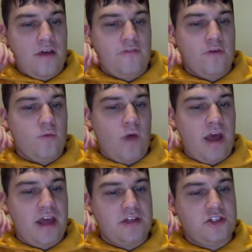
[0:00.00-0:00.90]
why
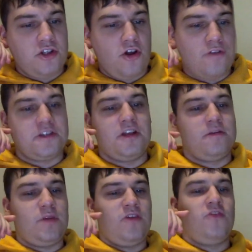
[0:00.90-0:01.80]
it should all of a
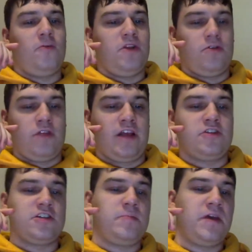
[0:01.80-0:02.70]
sudden be a film you don't like,
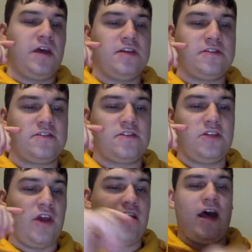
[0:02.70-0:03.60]
just because
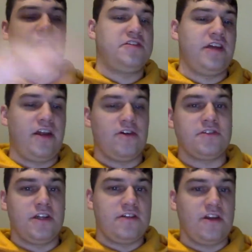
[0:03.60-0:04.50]
you had high standards
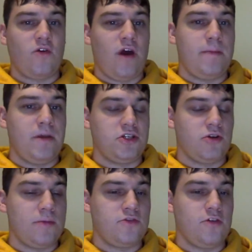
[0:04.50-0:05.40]
and it didn't quite measure
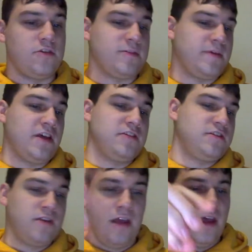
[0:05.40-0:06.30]
up to them, just because